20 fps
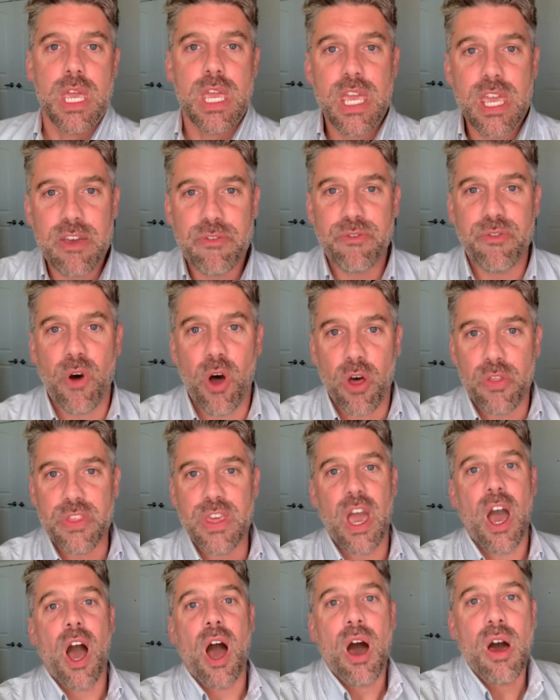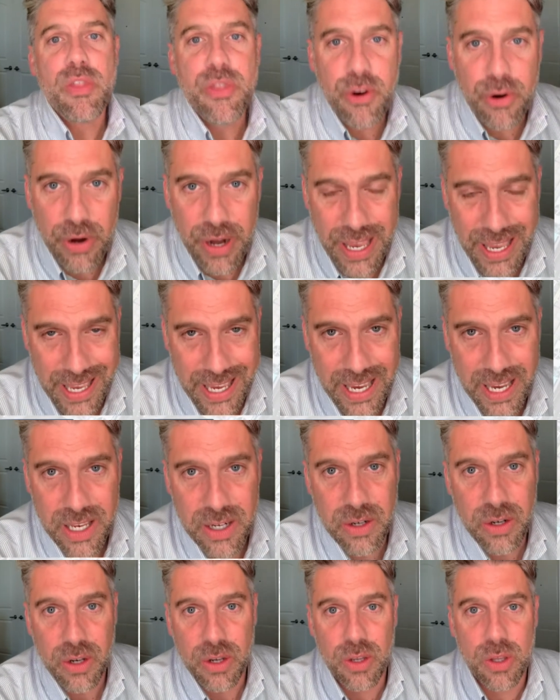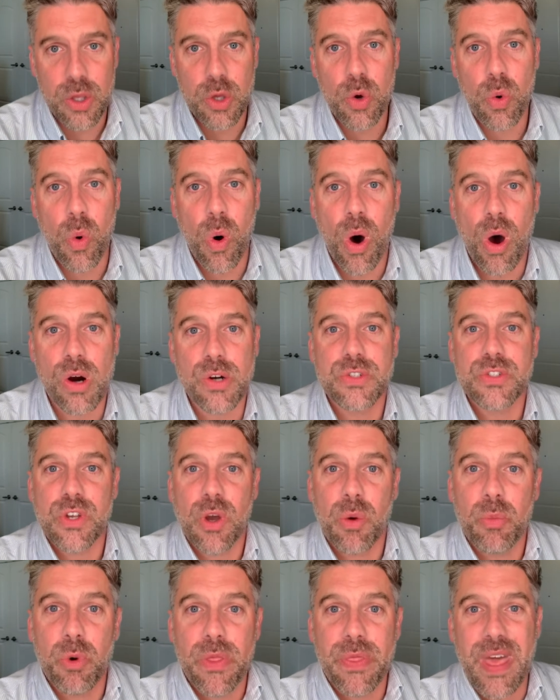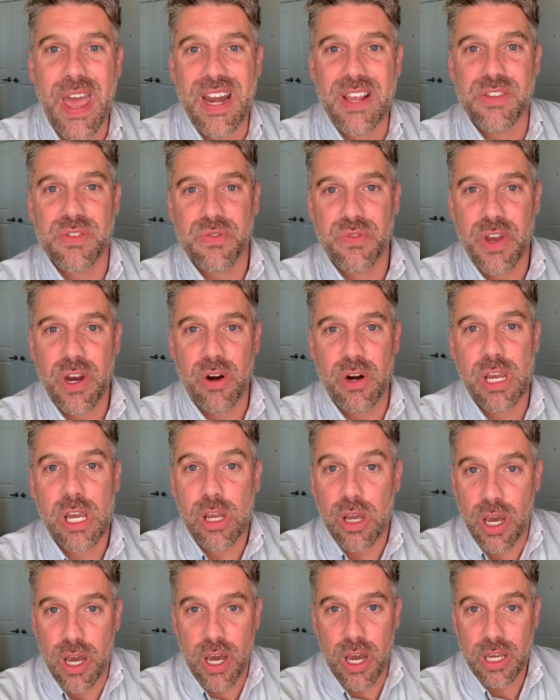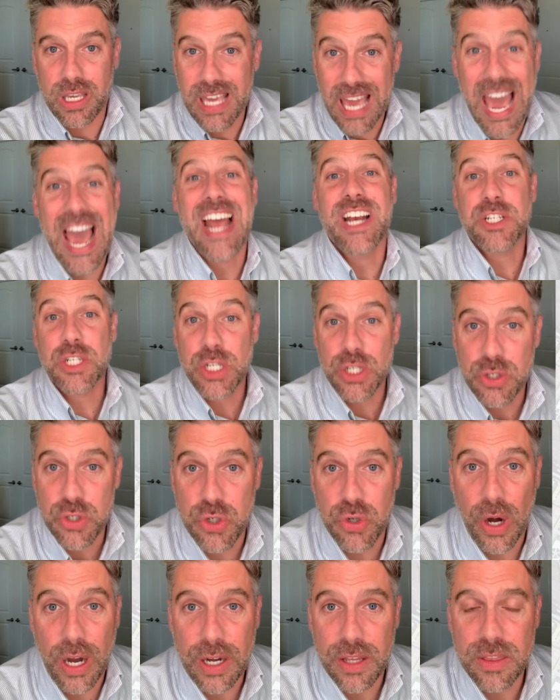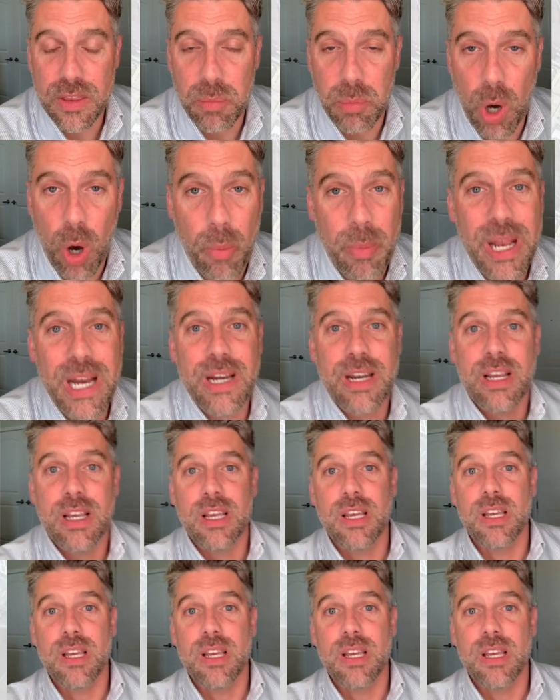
If, on the other hand, you are someone that is very cash constrained at the moment,